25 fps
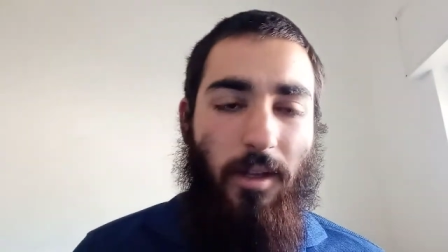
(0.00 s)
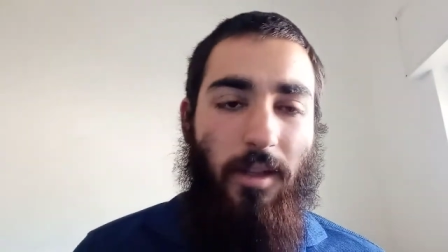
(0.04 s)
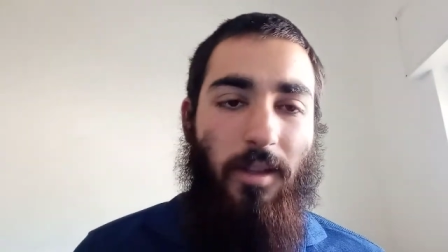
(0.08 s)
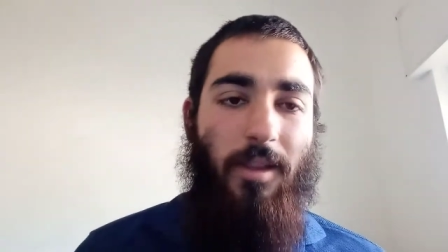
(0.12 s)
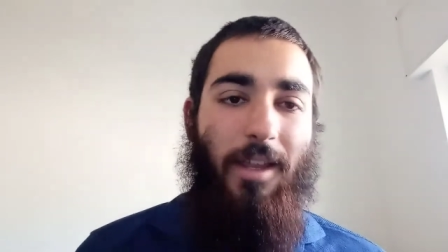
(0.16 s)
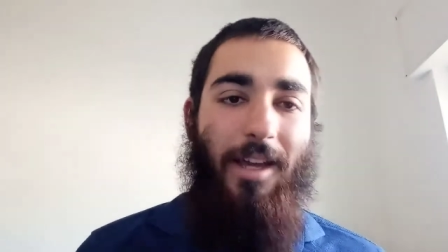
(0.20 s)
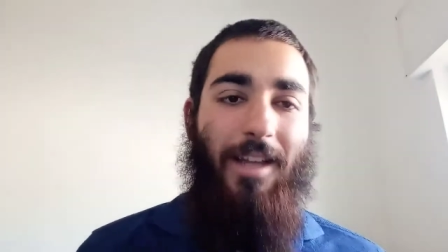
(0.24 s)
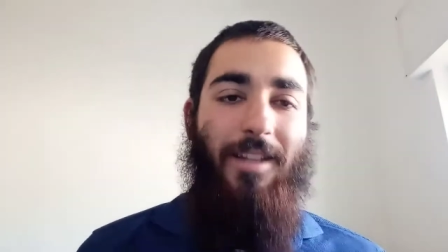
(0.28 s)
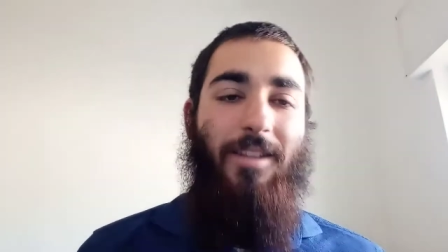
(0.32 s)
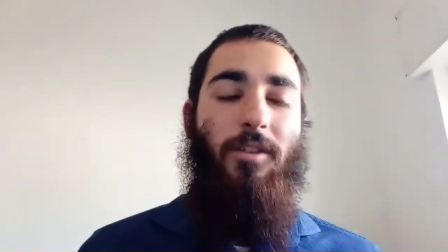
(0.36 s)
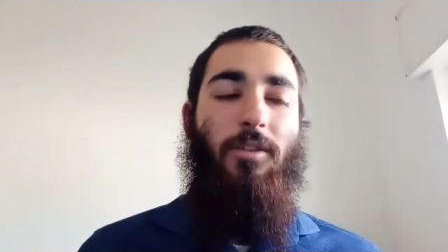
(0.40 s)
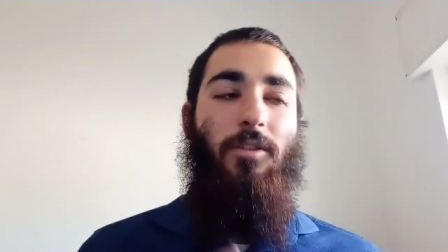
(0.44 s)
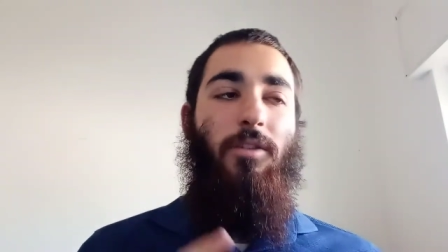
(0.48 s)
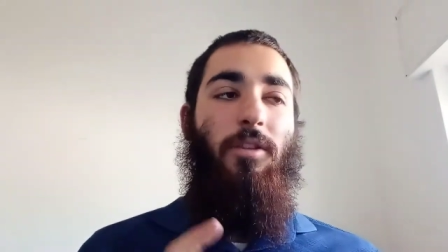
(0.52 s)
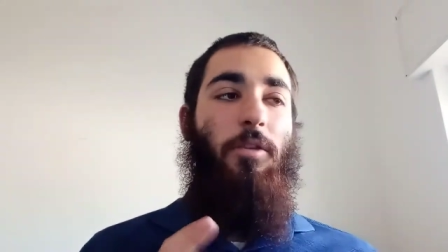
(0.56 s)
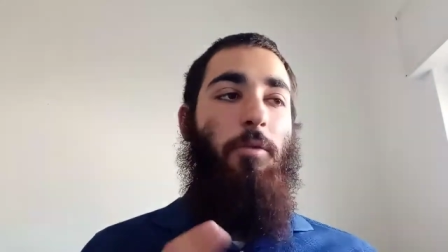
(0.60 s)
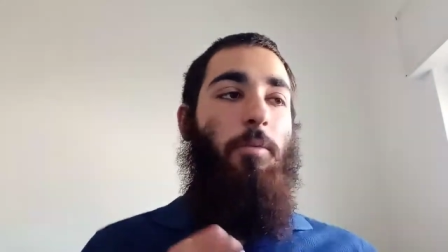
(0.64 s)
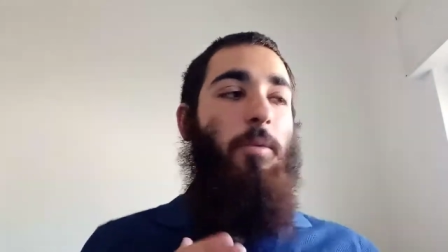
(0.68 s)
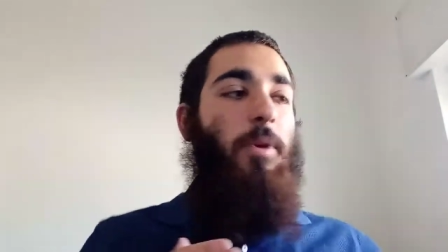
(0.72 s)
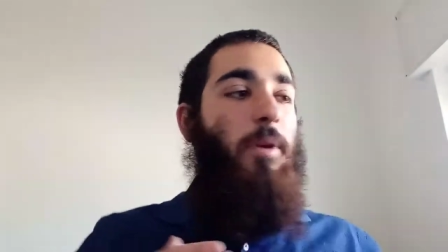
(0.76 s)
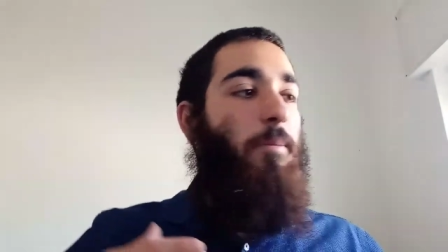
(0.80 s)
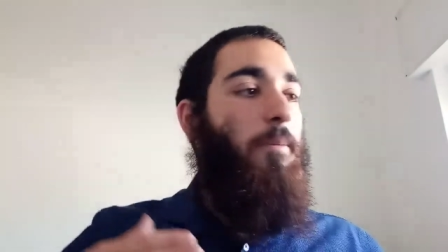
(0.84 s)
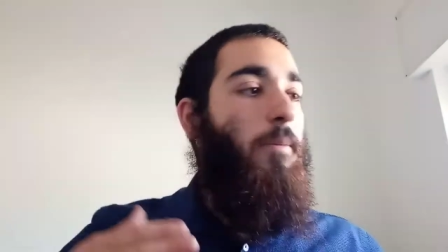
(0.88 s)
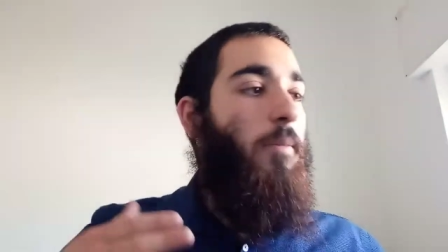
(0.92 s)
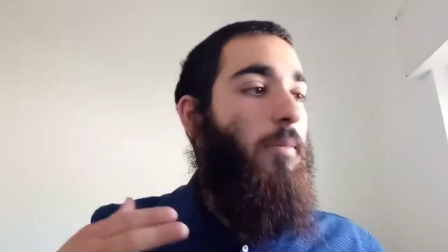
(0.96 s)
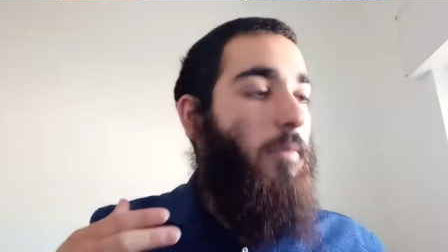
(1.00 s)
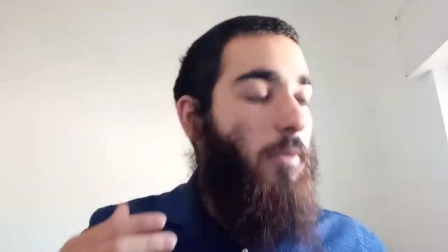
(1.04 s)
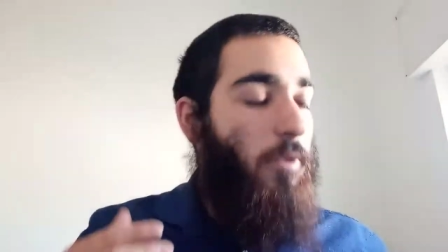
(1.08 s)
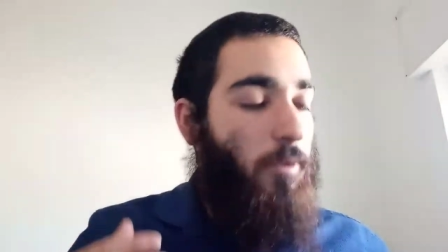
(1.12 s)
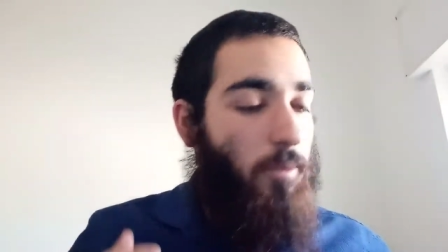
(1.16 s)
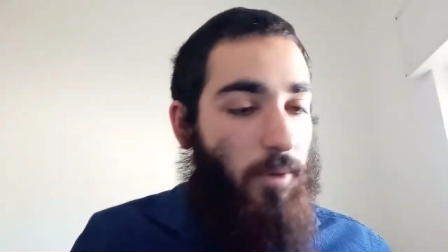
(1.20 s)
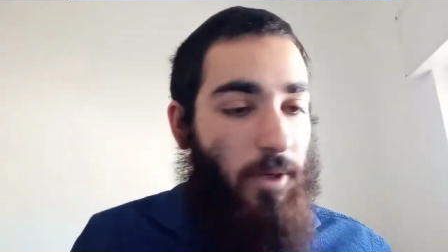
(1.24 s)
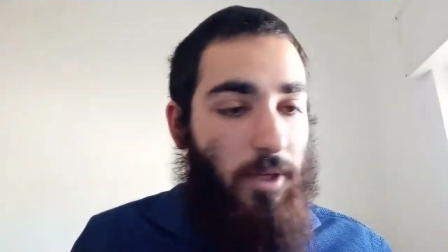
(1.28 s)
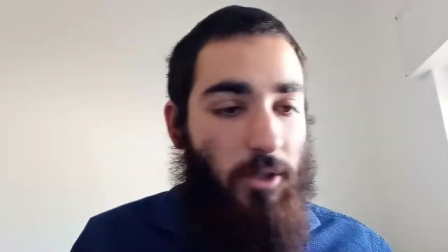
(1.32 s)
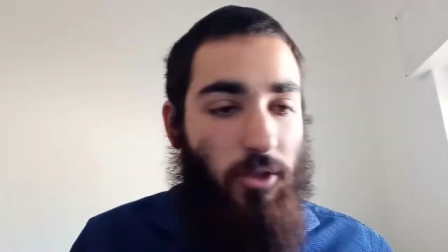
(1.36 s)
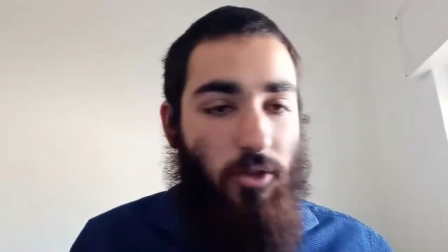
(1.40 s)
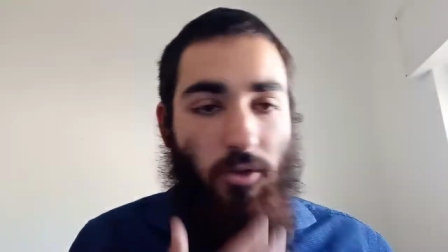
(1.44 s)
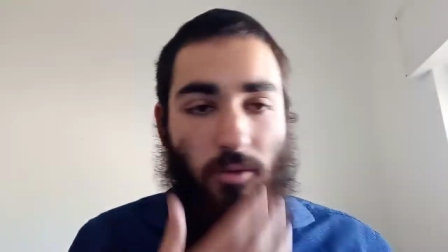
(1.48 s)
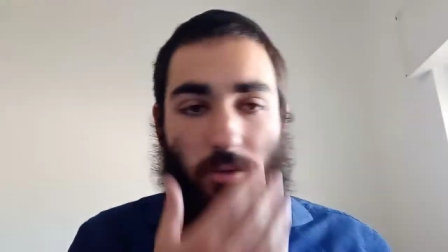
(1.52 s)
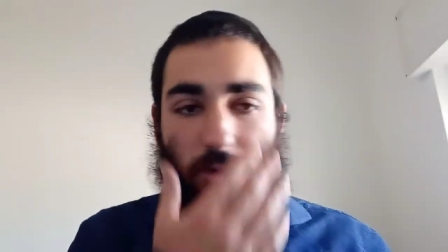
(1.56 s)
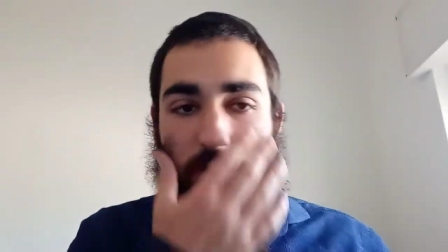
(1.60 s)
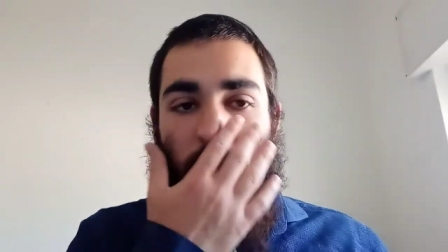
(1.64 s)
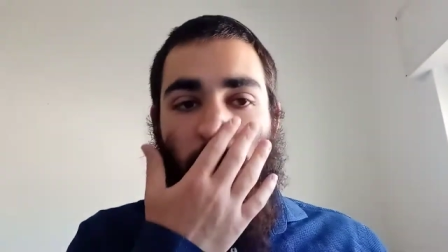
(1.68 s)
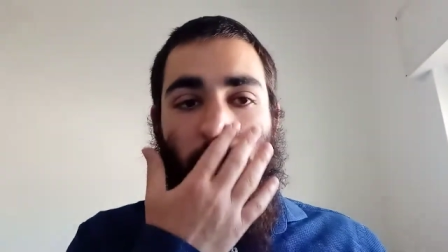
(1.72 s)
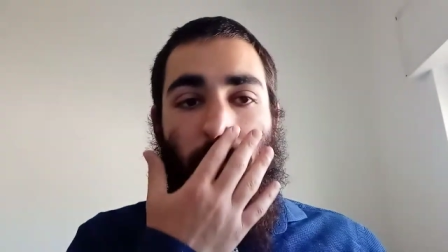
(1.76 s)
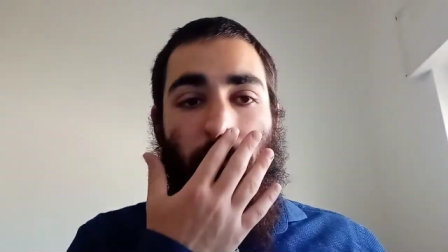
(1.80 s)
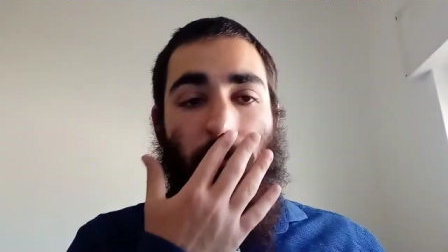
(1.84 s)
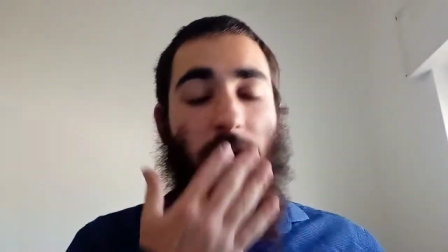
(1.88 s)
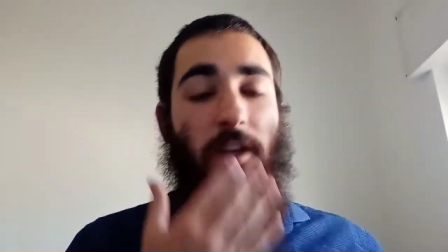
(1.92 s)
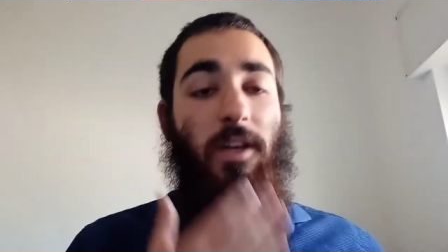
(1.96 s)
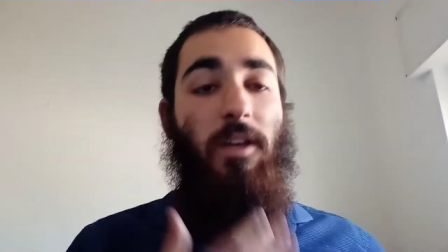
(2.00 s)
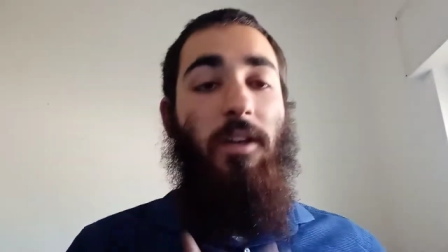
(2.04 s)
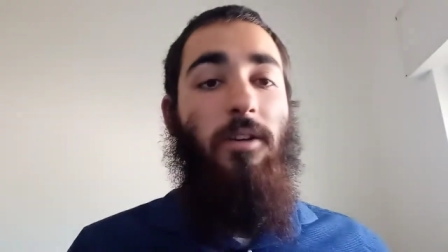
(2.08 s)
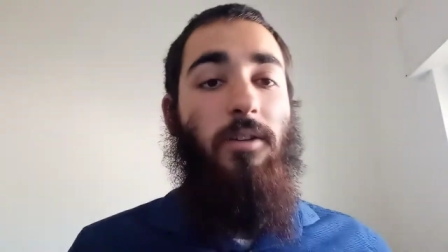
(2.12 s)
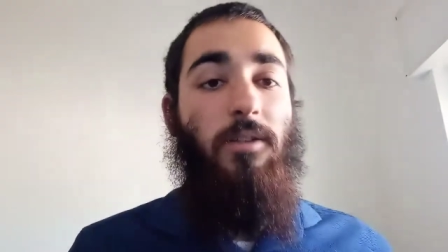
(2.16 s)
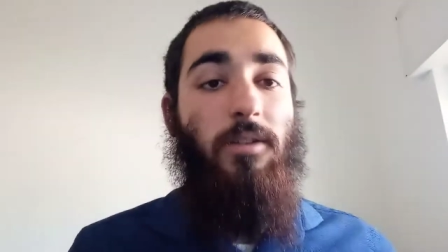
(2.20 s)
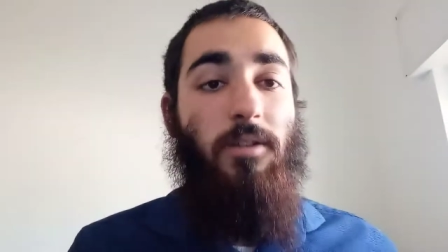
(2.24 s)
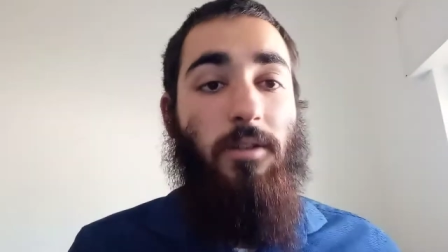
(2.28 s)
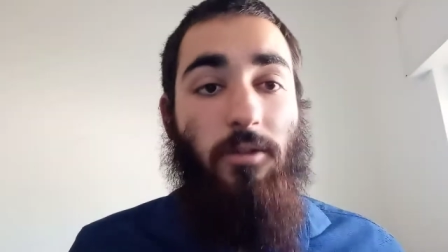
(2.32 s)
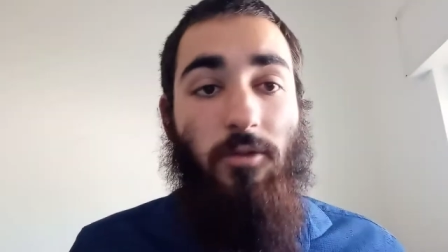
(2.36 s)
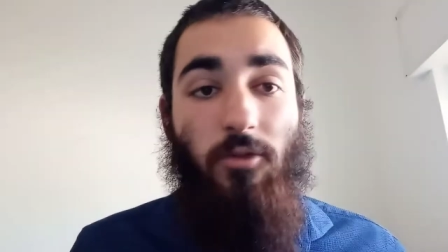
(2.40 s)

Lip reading: That there's three Jewish figures,